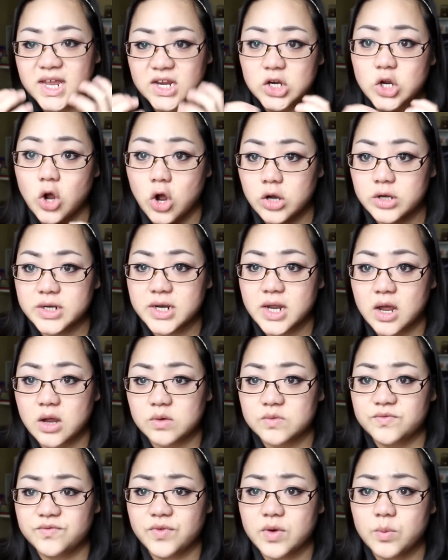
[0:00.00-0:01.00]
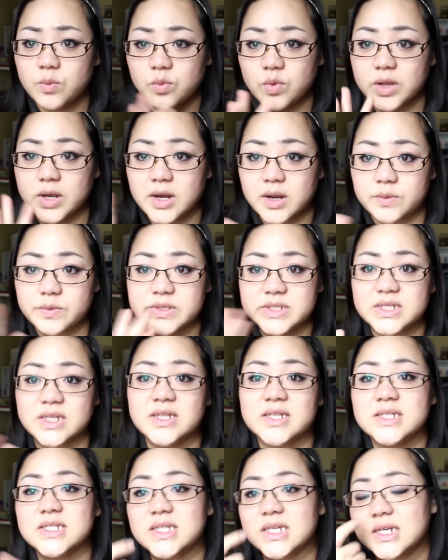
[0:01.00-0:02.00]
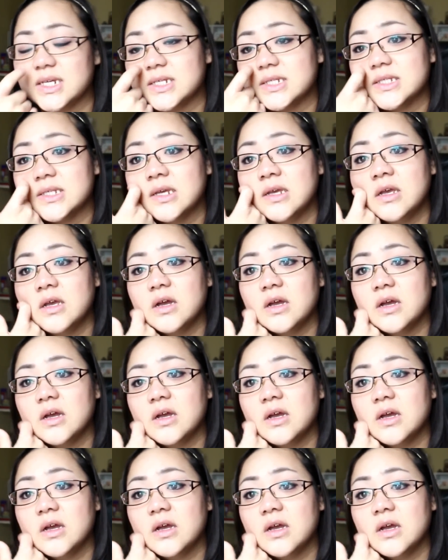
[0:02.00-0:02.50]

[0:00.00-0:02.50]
had gone down from when I was in the cities